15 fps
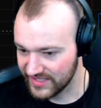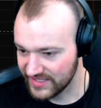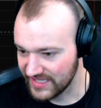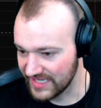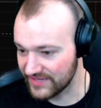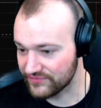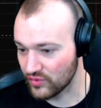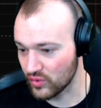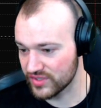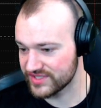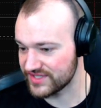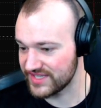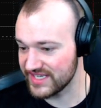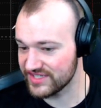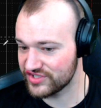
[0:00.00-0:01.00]
And of
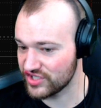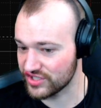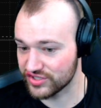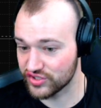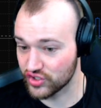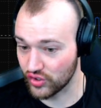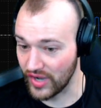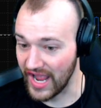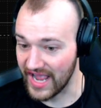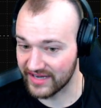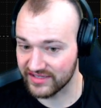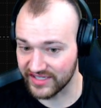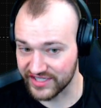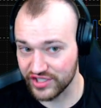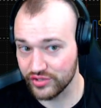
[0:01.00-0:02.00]
course, these just
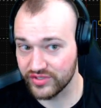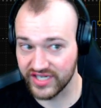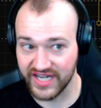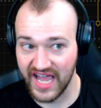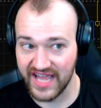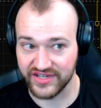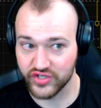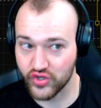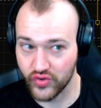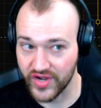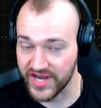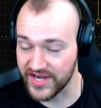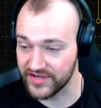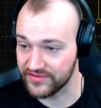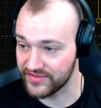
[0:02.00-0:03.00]
track. Like, you cannot
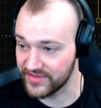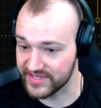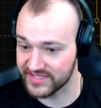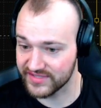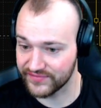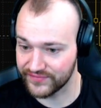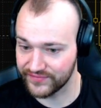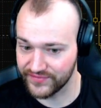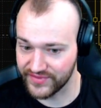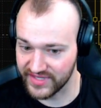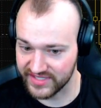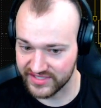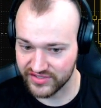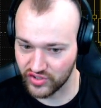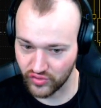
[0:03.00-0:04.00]
trade this
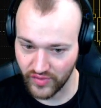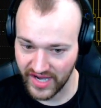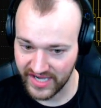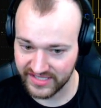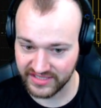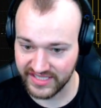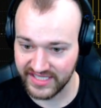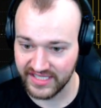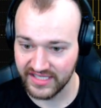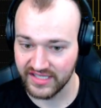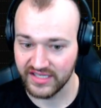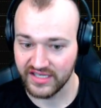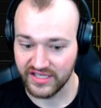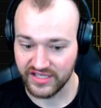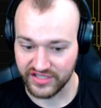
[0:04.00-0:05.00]
directly.
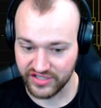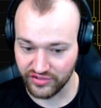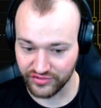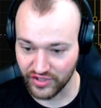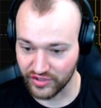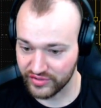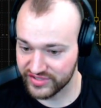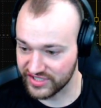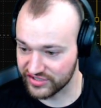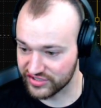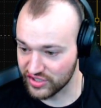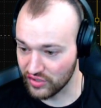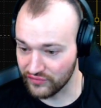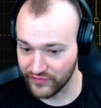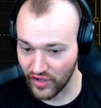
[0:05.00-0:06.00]
You'll notice there's
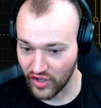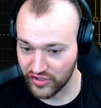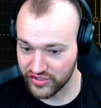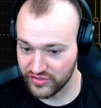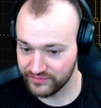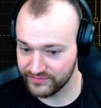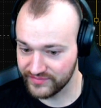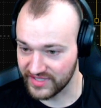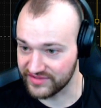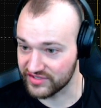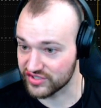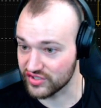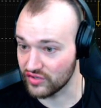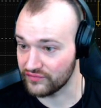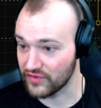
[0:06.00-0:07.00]
no volume and
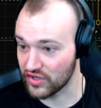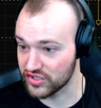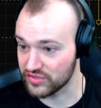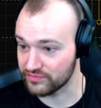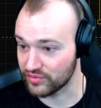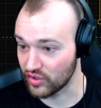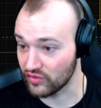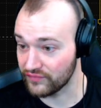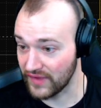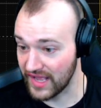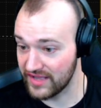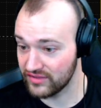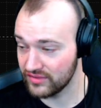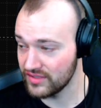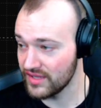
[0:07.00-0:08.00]
there's no volume
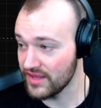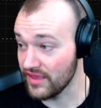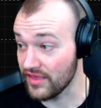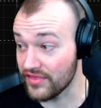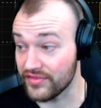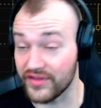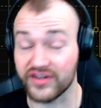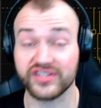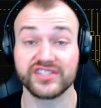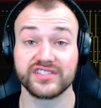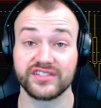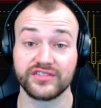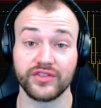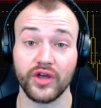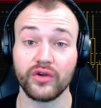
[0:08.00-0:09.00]
profile.
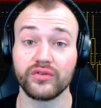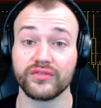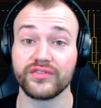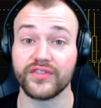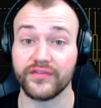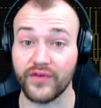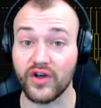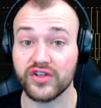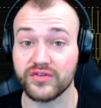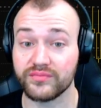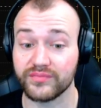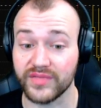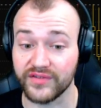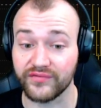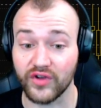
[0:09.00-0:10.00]
Though the
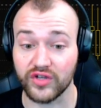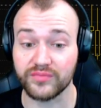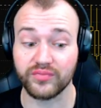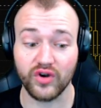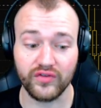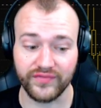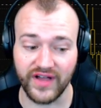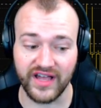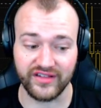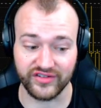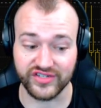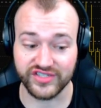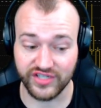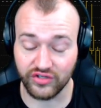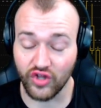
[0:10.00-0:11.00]
volume and volume profile are
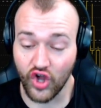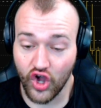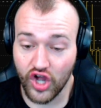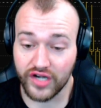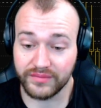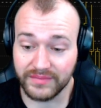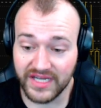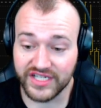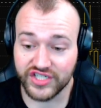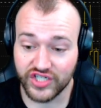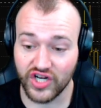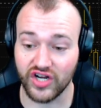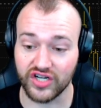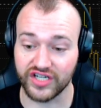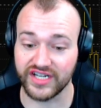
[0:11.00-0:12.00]
still on my
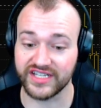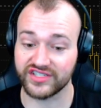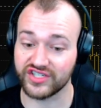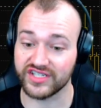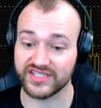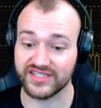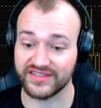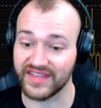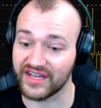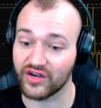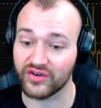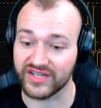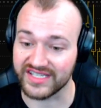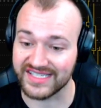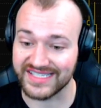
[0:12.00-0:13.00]
chart, it's just they
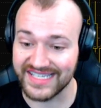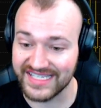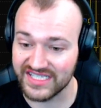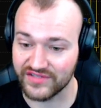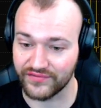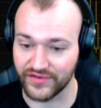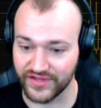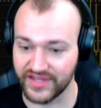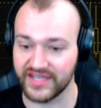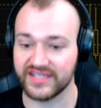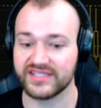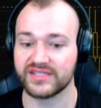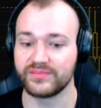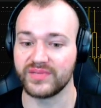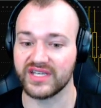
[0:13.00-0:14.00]
don't exist for
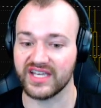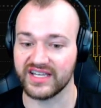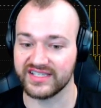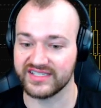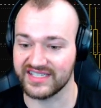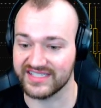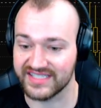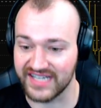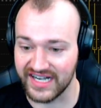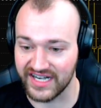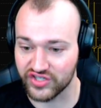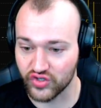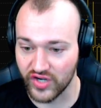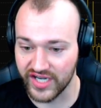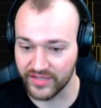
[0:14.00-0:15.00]
this because it's not a
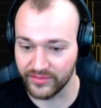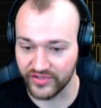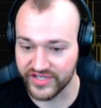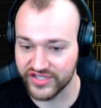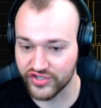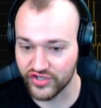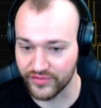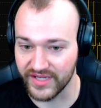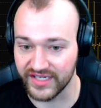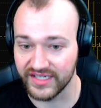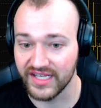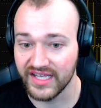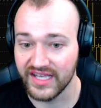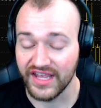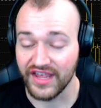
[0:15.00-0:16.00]
tradable instrument.
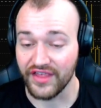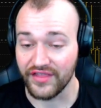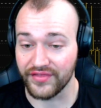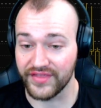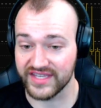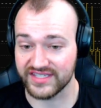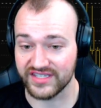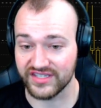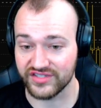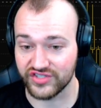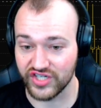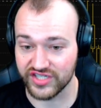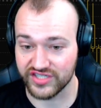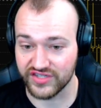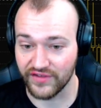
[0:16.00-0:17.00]
This is
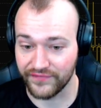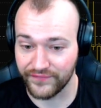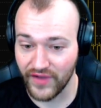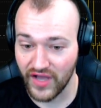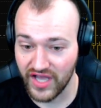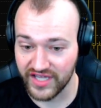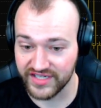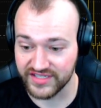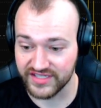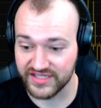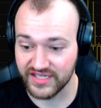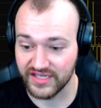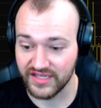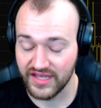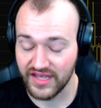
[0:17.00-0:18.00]
just the fund
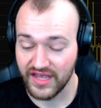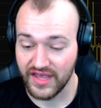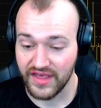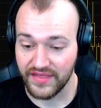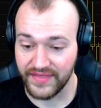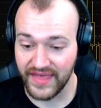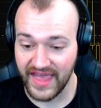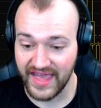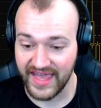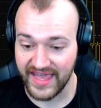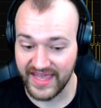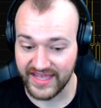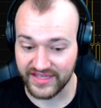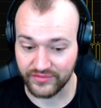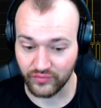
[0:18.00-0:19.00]

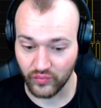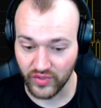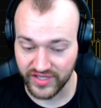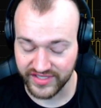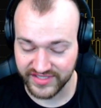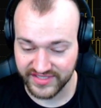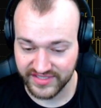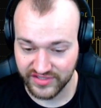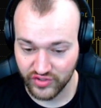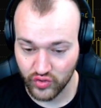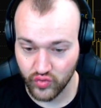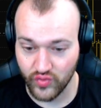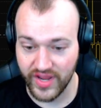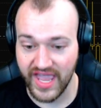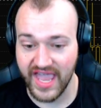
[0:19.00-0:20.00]
that was
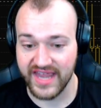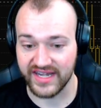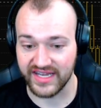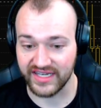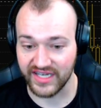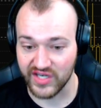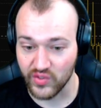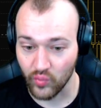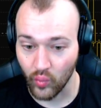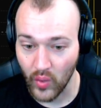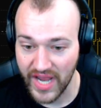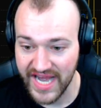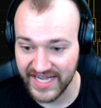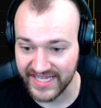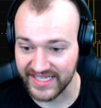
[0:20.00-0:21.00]
created and
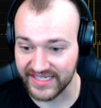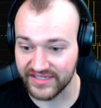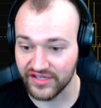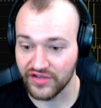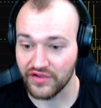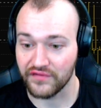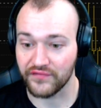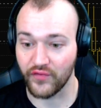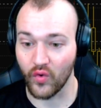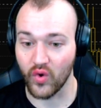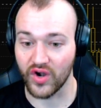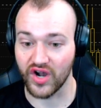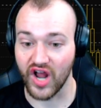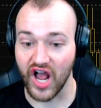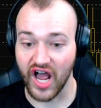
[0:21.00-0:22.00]
weighted
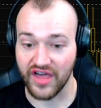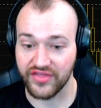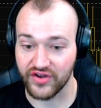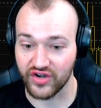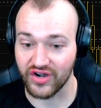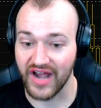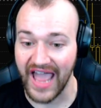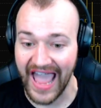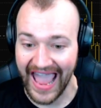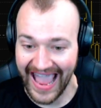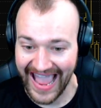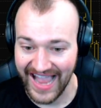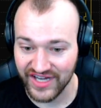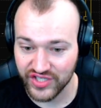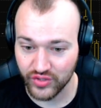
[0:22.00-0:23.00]
for other
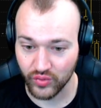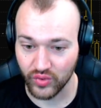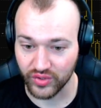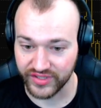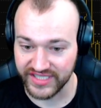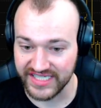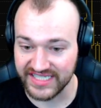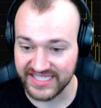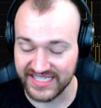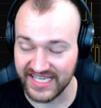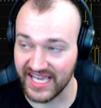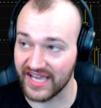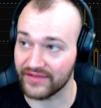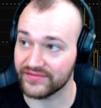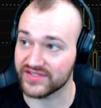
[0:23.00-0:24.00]
actual
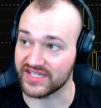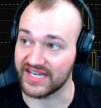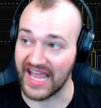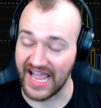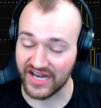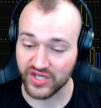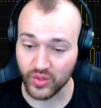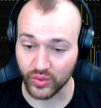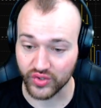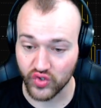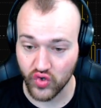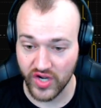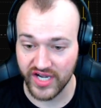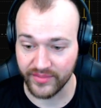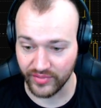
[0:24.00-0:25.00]
ETFs and actual
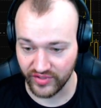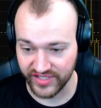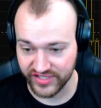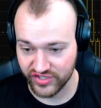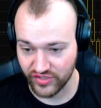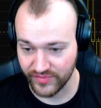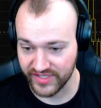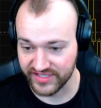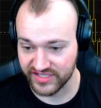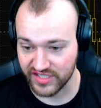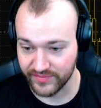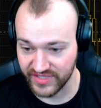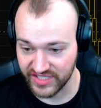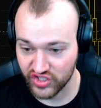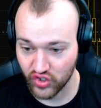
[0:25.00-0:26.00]
tradable instruments
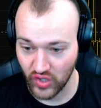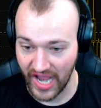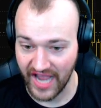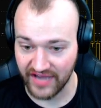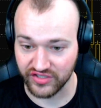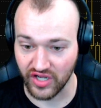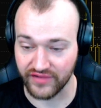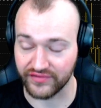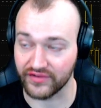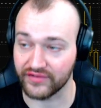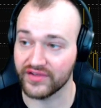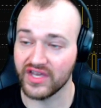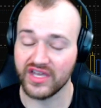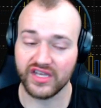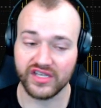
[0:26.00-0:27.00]
to be tracked off of.
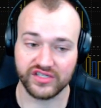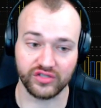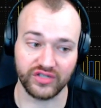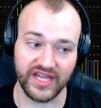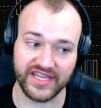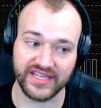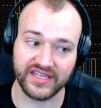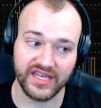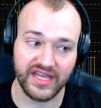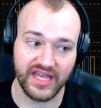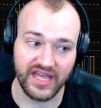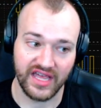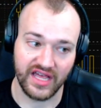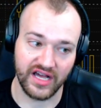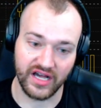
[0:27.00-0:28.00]
So like
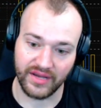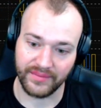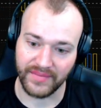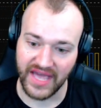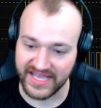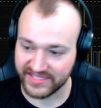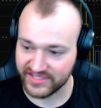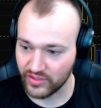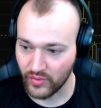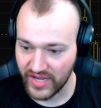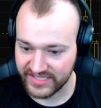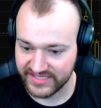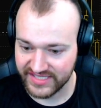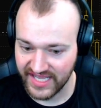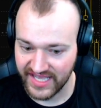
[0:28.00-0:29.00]

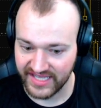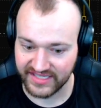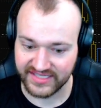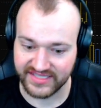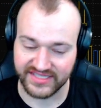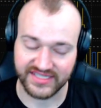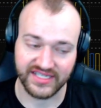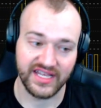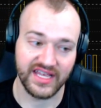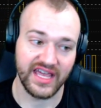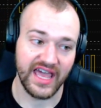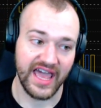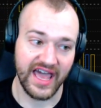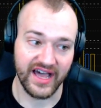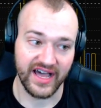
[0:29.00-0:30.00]
SOXX,
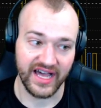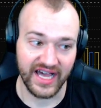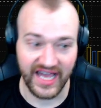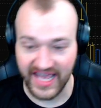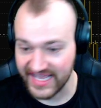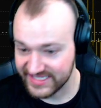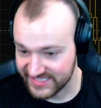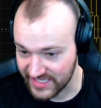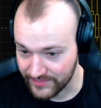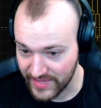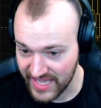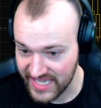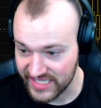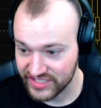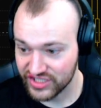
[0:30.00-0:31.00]

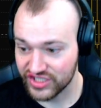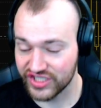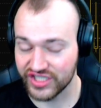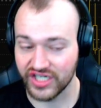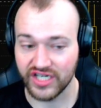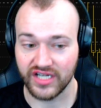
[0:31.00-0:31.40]
SMH,